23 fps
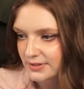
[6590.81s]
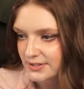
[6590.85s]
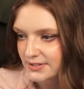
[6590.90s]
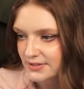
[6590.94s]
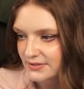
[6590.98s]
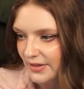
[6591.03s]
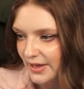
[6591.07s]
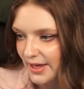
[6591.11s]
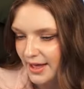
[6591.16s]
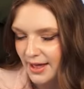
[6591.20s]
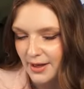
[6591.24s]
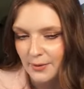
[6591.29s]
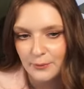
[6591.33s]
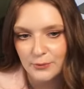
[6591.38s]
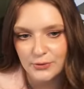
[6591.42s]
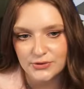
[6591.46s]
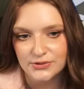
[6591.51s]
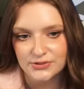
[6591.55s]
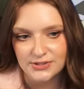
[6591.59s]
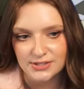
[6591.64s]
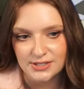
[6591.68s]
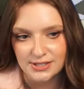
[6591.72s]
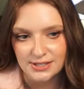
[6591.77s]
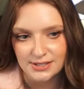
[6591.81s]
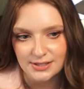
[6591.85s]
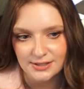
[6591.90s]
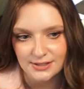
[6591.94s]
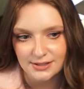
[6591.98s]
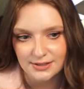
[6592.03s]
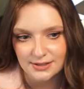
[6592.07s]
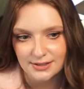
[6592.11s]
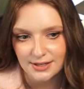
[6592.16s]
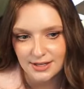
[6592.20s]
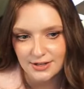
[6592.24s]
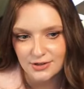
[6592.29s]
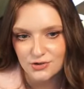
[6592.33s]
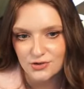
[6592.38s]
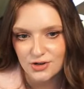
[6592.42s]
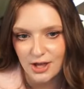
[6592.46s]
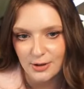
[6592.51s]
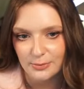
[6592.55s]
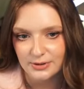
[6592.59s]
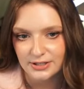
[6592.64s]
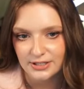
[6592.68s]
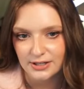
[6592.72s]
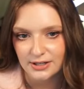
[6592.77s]
so that we'll see. It
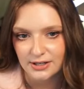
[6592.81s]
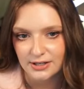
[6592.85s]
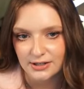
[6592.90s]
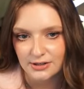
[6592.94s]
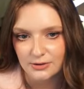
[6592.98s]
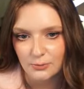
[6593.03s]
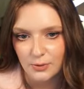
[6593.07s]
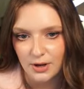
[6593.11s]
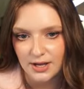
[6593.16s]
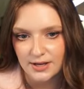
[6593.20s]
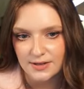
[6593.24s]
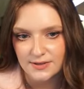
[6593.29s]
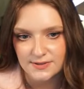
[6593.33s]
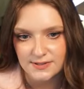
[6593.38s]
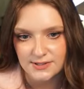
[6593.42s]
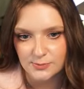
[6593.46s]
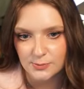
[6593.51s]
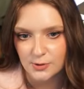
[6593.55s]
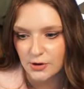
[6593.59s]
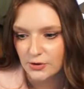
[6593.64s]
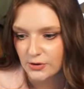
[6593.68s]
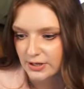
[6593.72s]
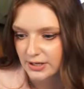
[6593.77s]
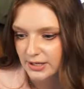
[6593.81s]
shall be done. Why is this broken